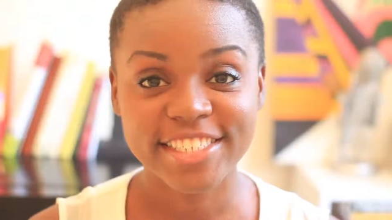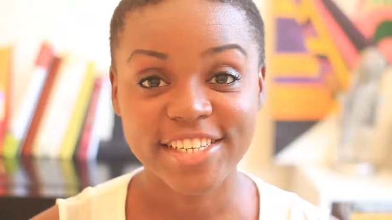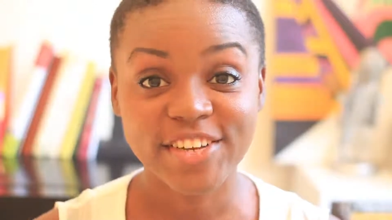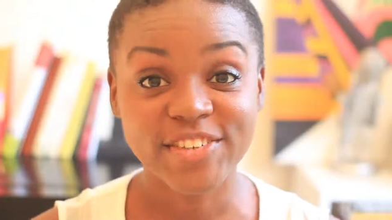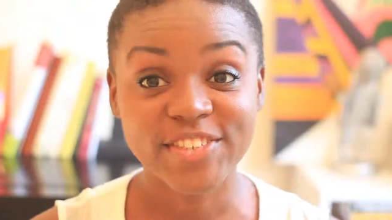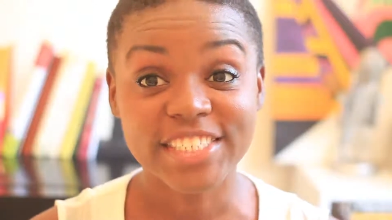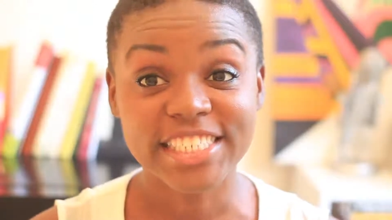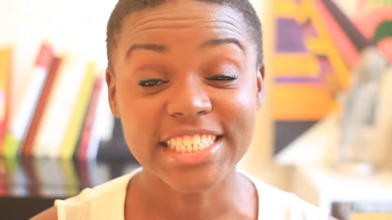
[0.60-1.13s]

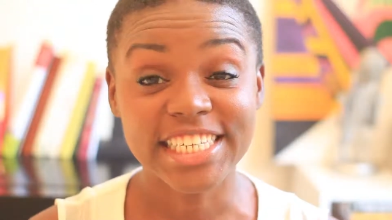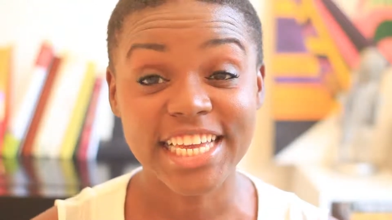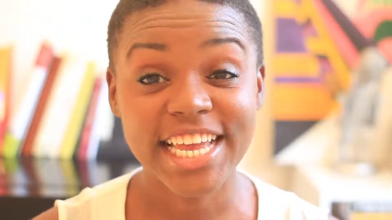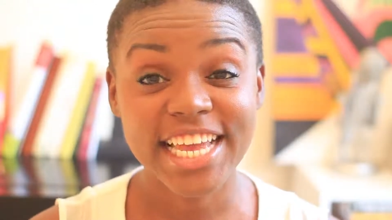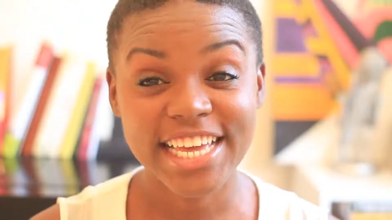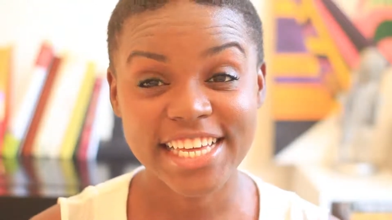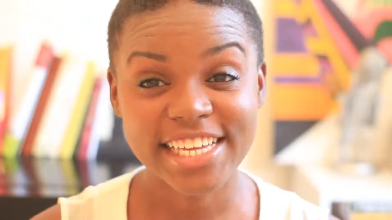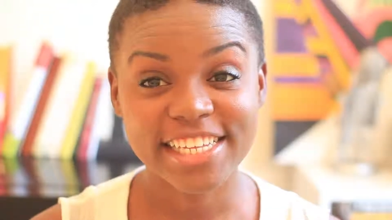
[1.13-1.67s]
So
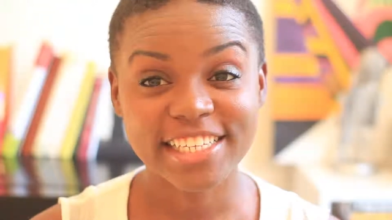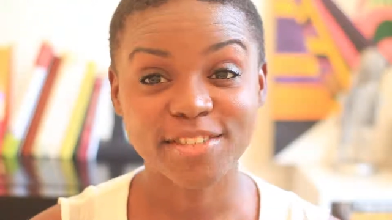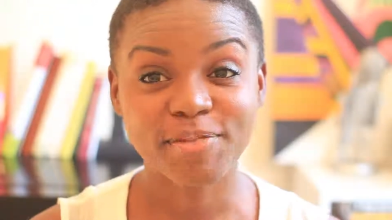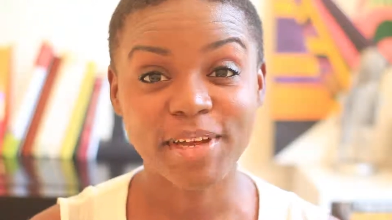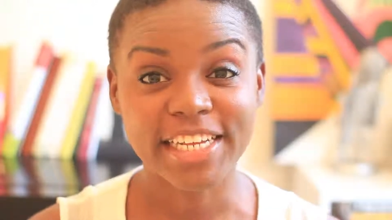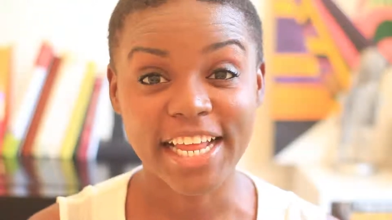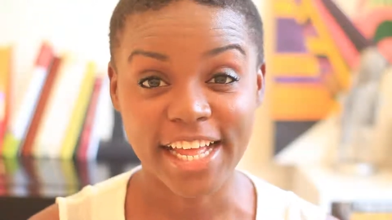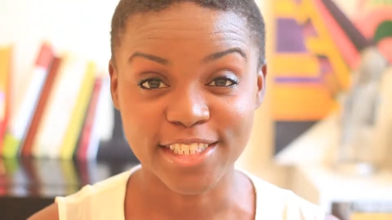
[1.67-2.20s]
today is
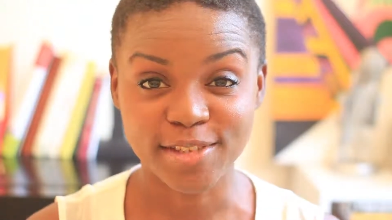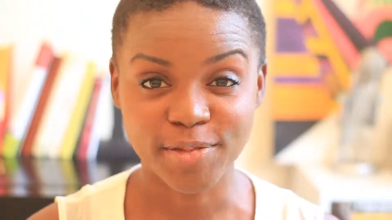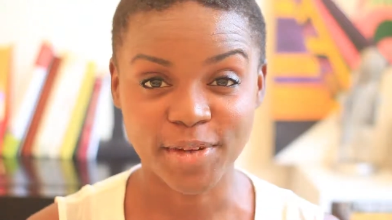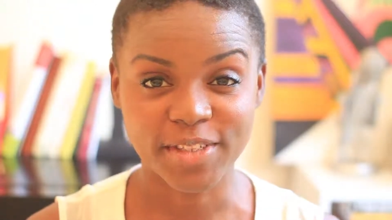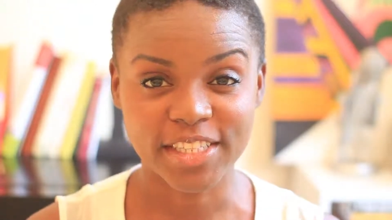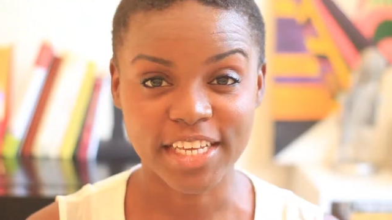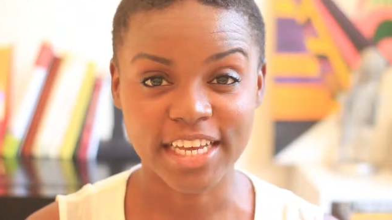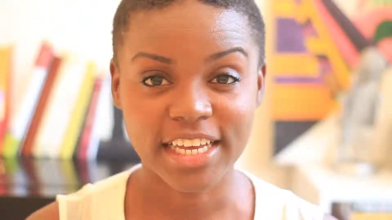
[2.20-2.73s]
my dad's
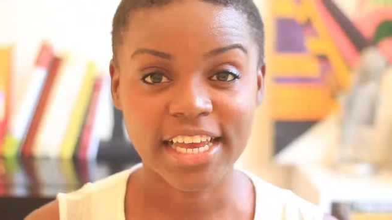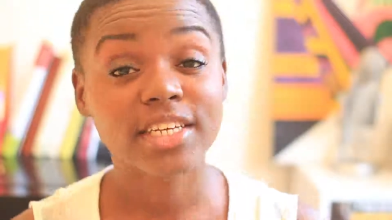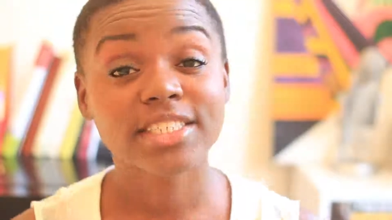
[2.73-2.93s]
birthday.